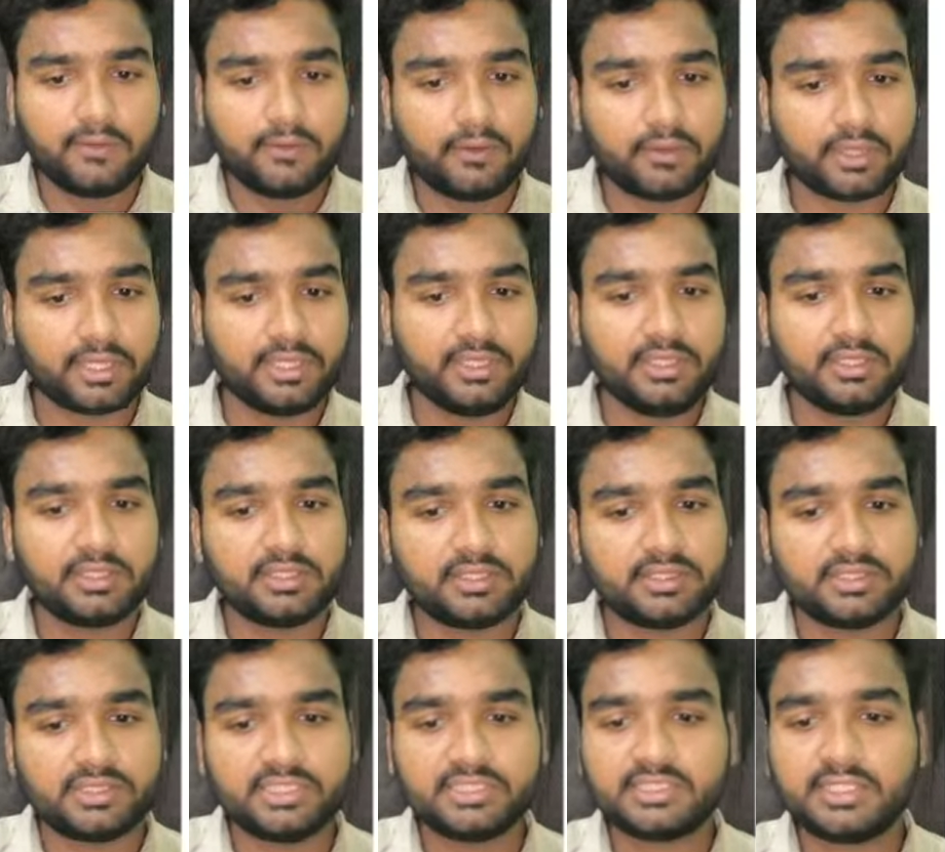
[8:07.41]
Okay,
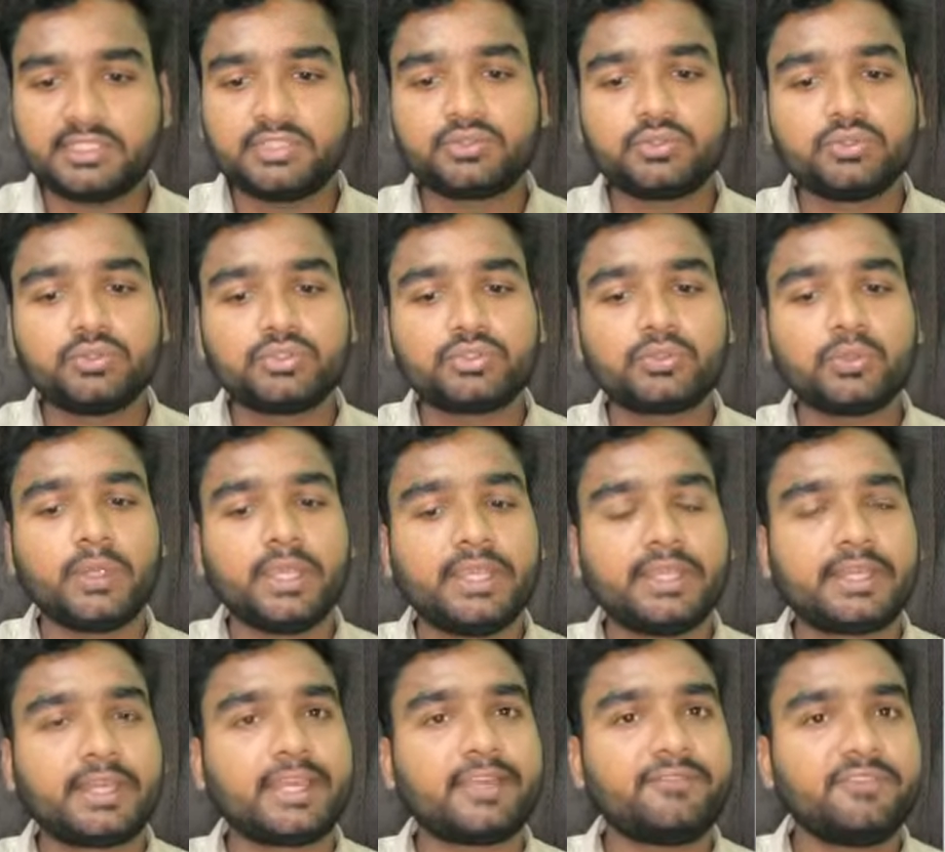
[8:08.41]
these are used to
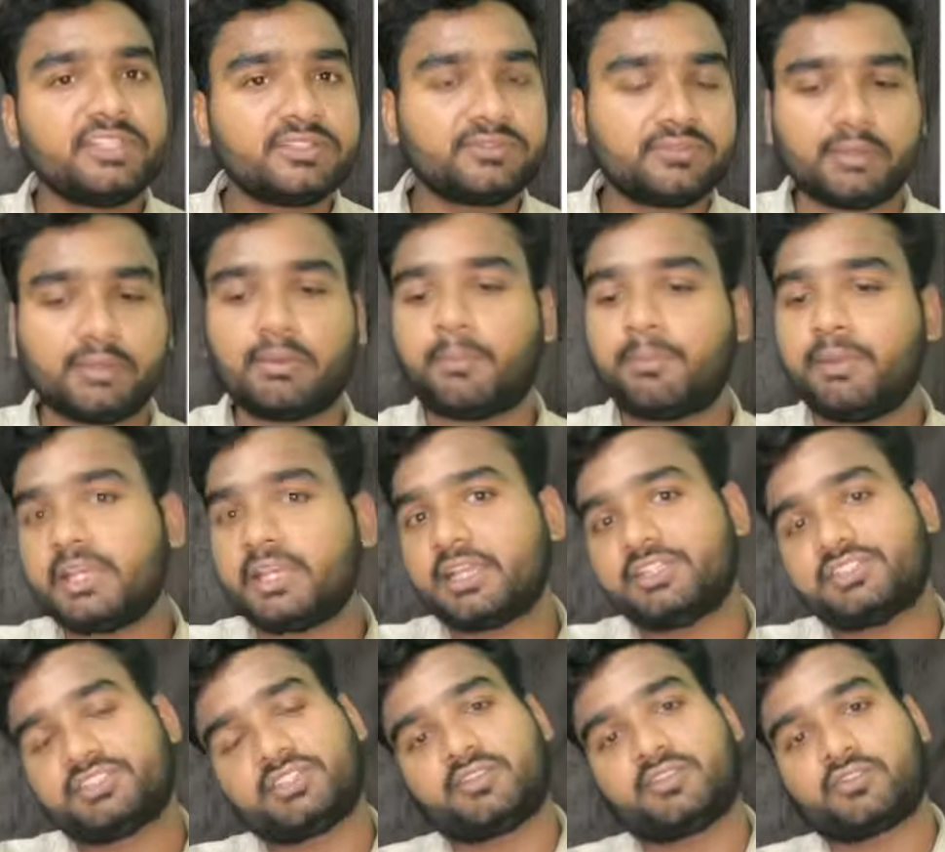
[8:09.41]
interact with web
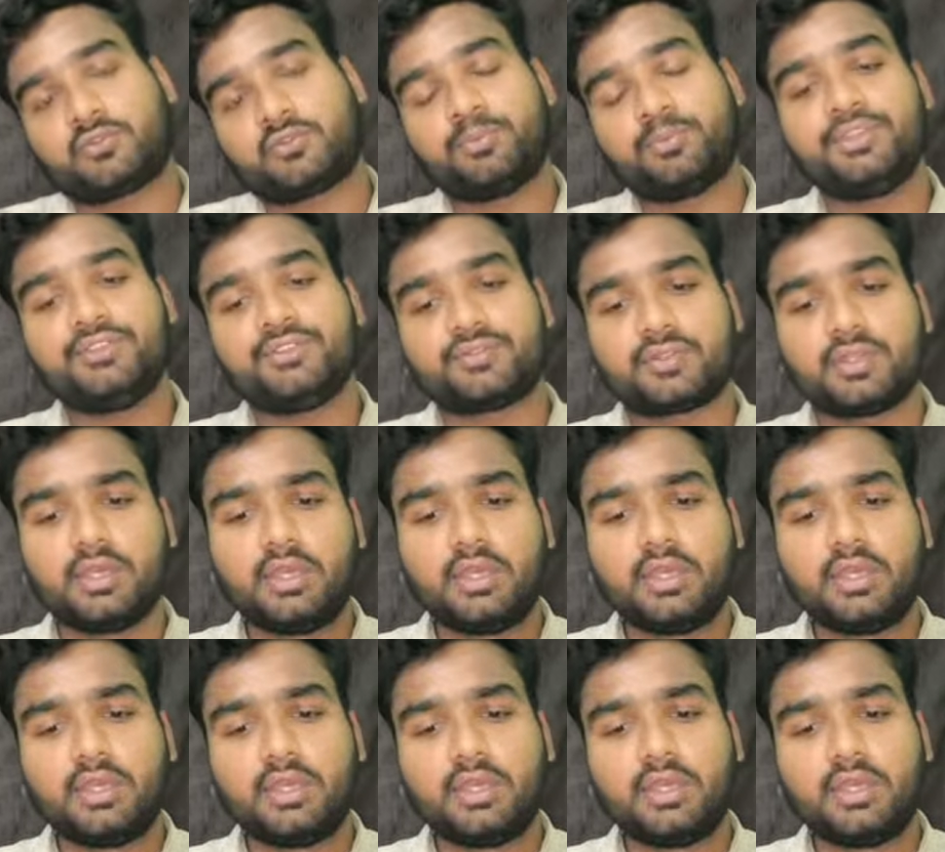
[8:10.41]
applications. Means,